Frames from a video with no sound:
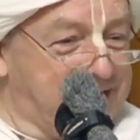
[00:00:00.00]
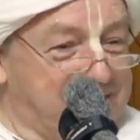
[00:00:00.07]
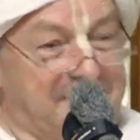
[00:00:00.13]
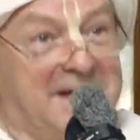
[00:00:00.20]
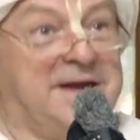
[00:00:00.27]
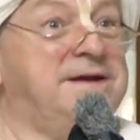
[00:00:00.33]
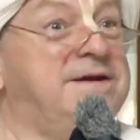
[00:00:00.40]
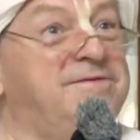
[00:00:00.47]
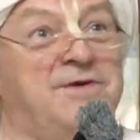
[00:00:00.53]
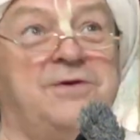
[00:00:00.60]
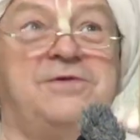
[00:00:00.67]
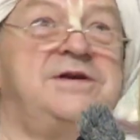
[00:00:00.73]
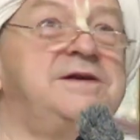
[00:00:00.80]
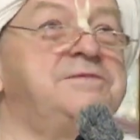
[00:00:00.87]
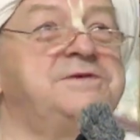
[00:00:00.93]
and that
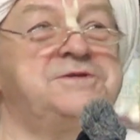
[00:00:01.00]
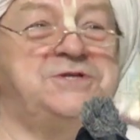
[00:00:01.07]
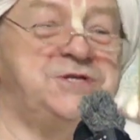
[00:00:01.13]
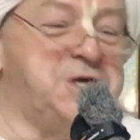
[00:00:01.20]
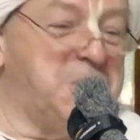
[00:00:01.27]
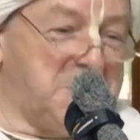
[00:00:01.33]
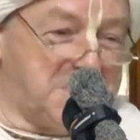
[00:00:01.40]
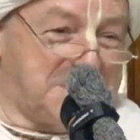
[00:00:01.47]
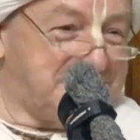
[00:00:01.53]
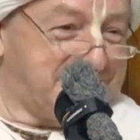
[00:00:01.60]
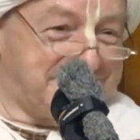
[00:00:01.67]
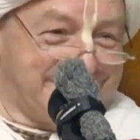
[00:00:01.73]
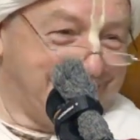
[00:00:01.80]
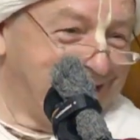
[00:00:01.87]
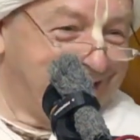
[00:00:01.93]
devotee was shocked
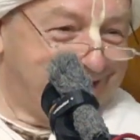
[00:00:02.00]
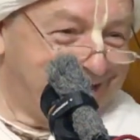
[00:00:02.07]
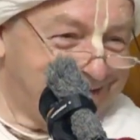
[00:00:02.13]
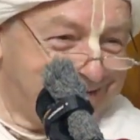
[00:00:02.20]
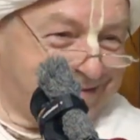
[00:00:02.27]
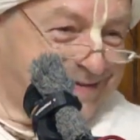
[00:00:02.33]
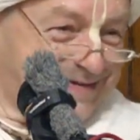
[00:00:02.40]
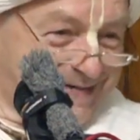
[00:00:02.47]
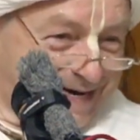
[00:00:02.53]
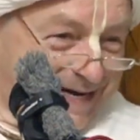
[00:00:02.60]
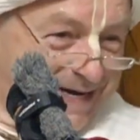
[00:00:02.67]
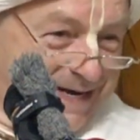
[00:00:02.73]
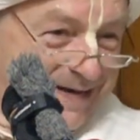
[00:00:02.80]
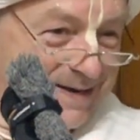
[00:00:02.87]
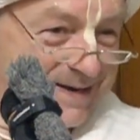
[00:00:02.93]
to
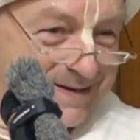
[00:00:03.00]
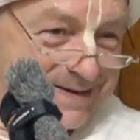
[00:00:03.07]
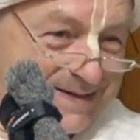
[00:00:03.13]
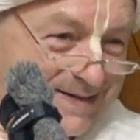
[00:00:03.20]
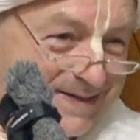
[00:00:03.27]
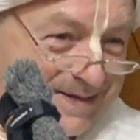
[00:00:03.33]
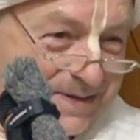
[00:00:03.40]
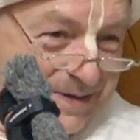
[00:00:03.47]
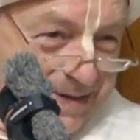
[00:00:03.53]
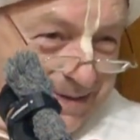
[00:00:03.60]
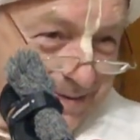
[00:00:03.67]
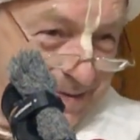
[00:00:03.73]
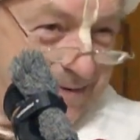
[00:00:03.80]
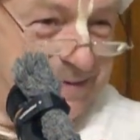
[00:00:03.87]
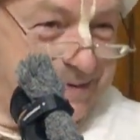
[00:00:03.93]
see, you
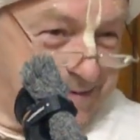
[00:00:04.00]
know,